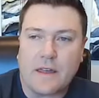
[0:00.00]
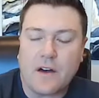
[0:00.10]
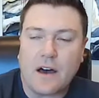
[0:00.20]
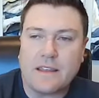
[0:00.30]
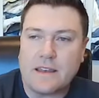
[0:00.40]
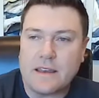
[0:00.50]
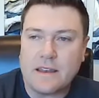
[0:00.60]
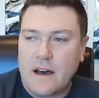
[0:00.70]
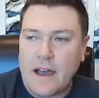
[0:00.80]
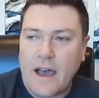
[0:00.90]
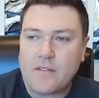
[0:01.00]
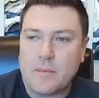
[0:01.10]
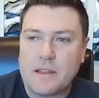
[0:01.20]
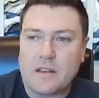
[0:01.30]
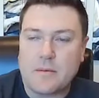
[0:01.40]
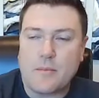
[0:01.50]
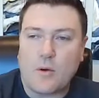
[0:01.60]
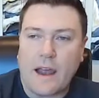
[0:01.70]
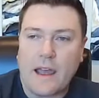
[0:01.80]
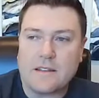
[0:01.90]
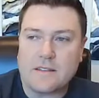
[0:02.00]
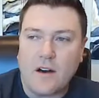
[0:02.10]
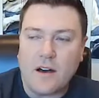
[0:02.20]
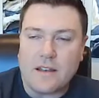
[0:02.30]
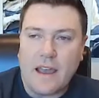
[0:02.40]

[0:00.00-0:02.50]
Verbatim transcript: thought they did, I have to be a little bit more hands-on